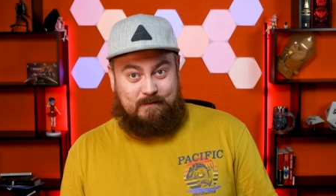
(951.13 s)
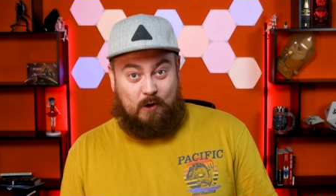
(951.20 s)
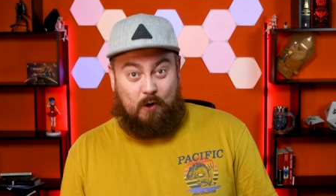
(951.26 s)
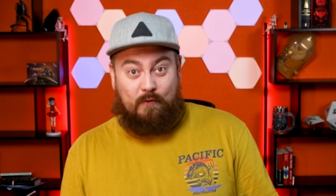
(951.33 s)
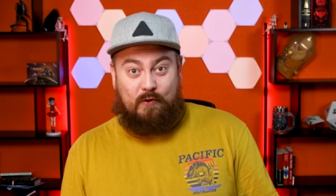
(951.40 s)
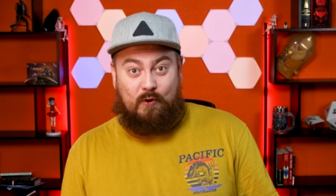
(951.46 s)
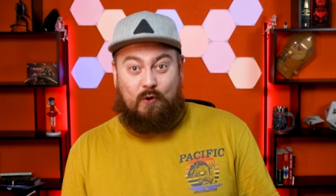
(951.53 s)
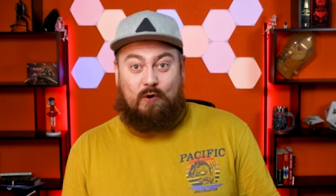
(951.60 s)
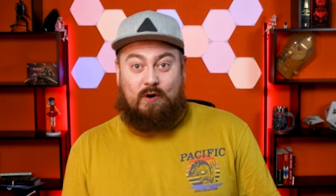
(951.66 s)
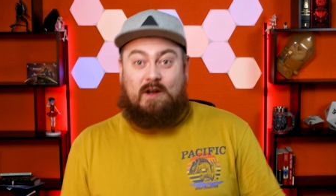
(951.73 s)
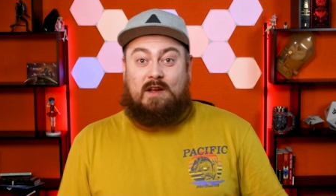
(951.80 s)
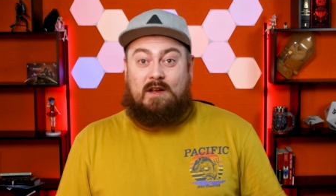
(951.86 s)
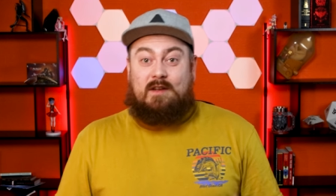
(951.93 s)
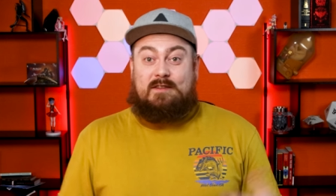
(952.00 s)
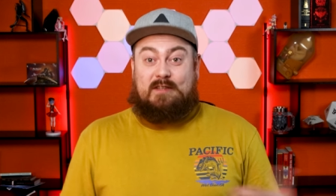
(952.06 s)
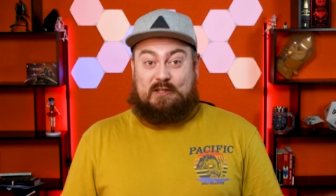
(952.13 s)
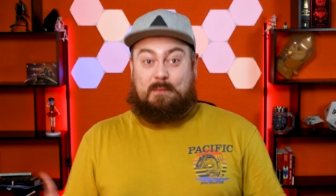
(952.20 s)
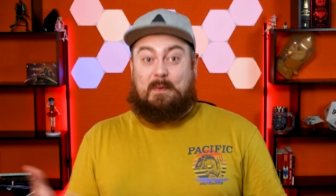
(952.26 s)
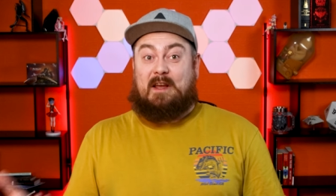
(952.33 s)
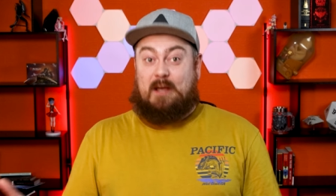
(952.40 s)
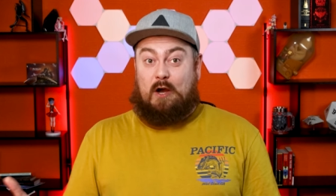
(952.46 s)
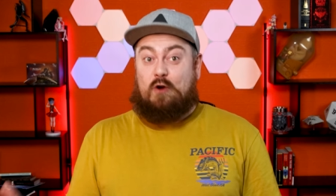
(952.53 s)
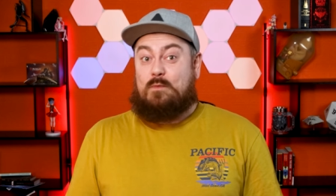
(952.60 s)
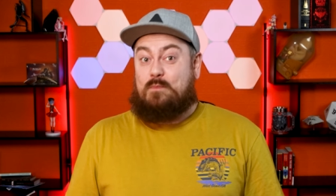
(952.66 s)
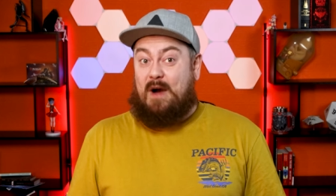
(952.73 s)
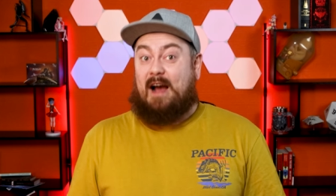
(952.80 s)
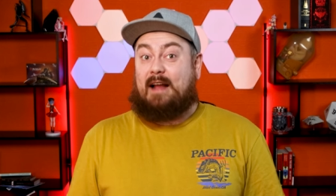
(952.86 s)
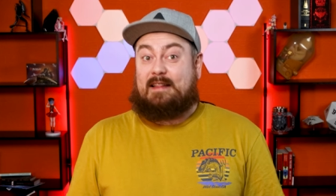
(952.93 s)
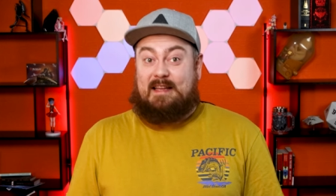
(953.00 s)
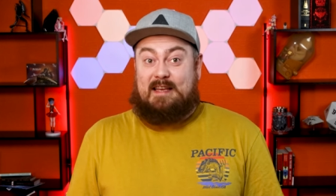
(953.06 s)
Although, despite how
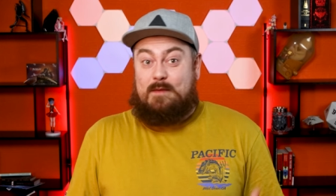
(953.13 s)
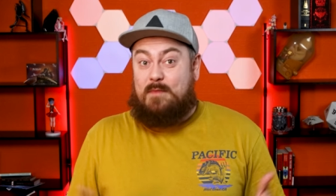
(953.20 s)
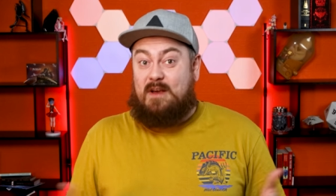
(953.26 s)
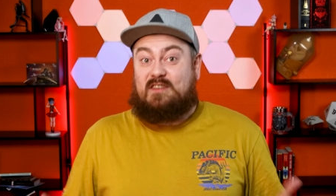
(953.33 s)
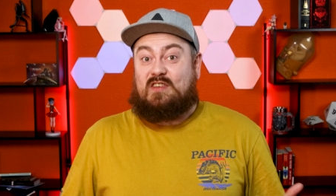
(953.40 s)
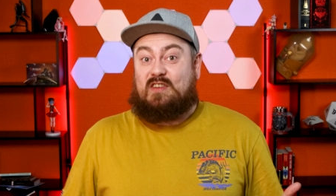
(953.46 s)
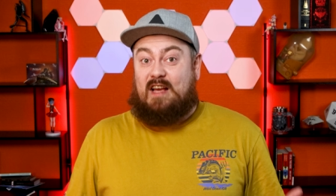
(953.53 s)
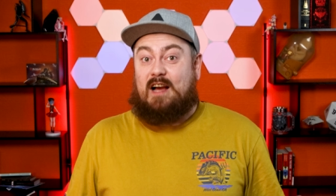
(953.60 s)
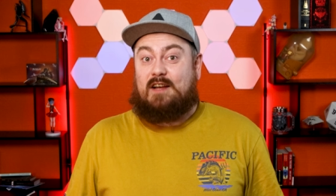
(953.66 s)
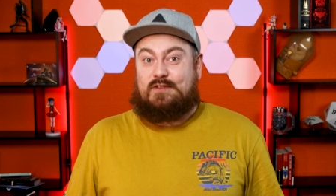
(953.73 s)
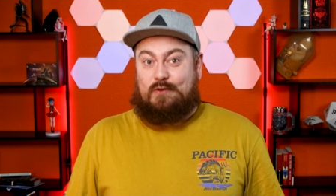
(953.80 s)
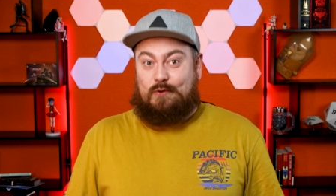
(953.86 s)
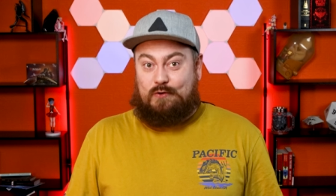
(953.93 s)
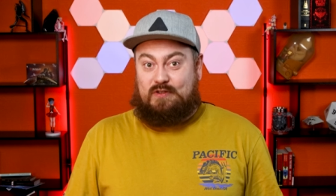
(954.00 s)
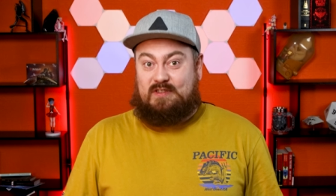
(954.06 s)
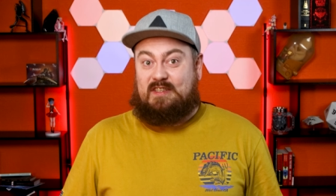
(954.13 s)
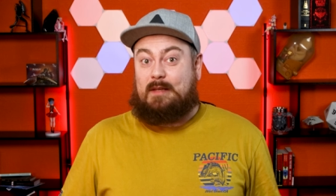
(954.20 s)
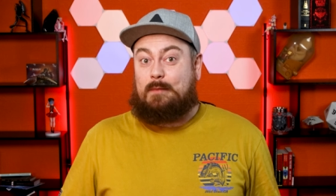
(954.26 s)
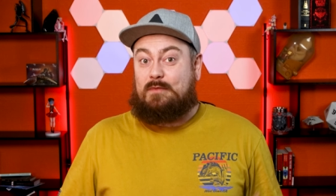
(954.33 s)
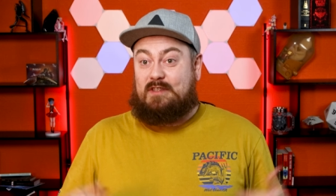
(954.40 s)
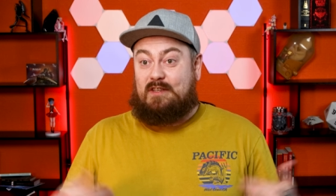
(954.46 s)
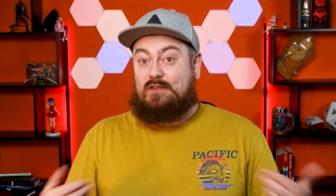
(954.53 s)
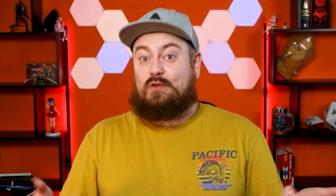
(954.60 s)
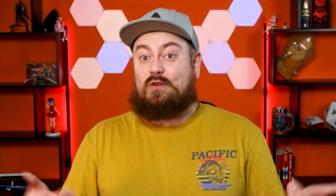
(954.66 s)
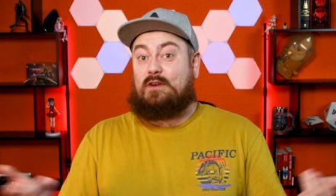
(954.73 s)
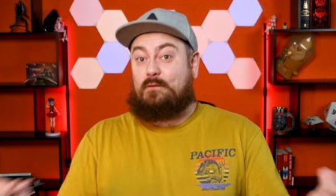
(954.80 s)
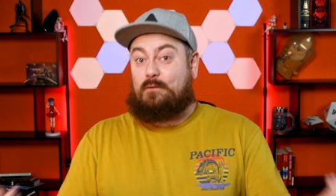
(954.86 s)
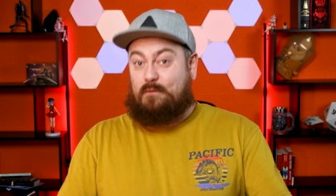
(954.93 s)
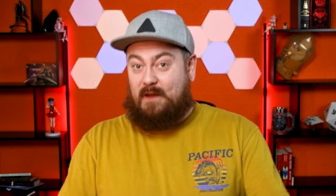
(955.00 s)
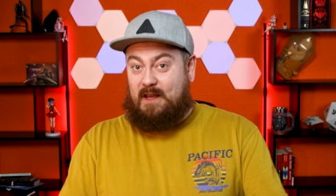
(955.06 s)
badly Mitsuyasu seemed to
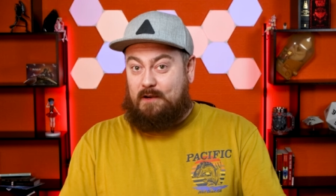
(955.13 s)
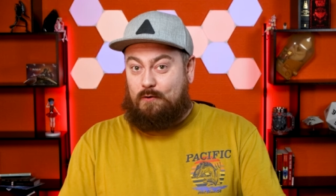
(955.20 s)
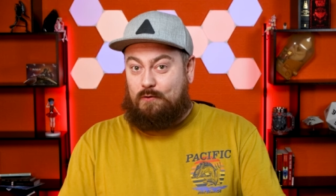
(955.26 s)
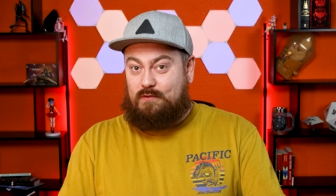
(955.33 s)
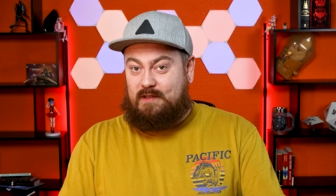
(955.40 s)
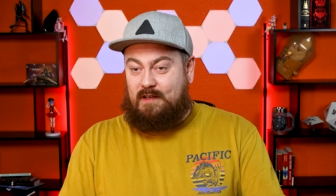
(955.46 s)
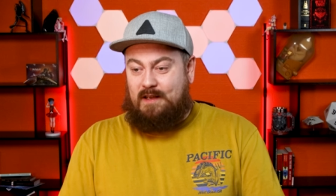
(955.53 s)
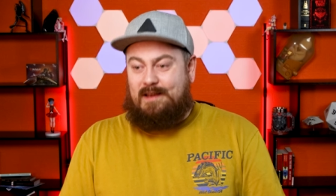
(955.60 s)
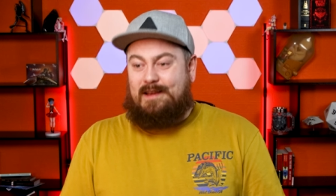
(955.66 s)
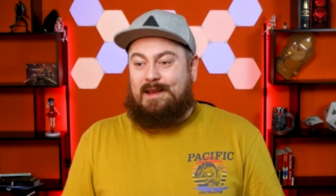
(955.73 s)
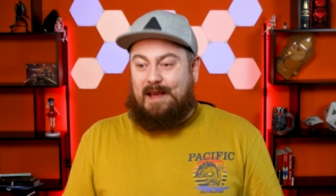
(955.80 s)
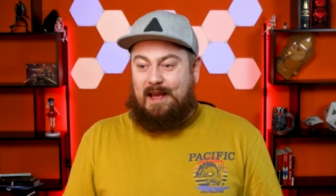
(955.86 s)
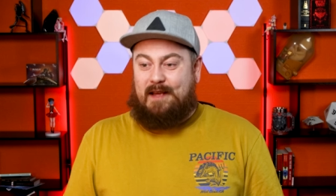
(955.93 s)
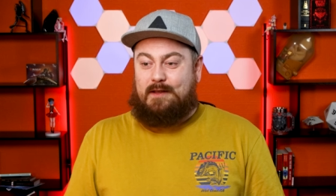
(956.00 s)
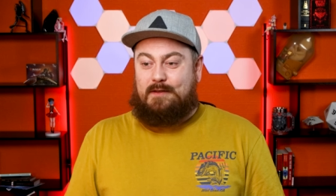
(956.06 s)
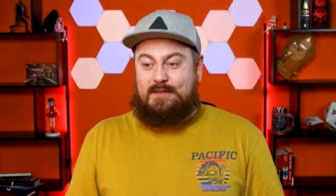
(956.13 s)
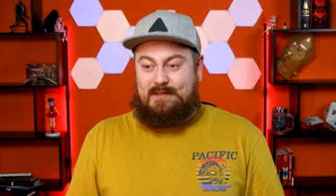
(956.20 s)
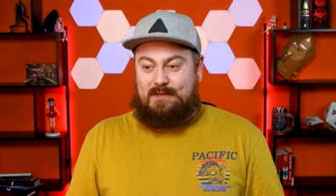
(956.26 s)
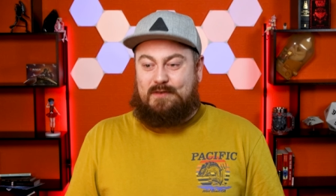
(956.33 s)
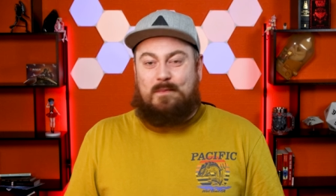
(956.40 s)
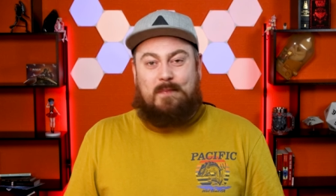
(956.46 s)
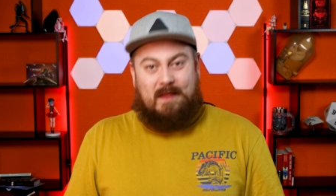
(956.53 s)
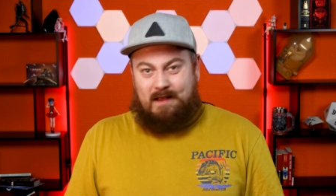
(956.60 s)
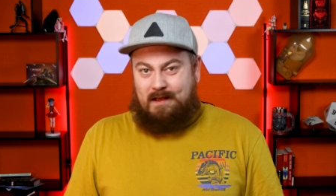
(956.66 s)
have failed, his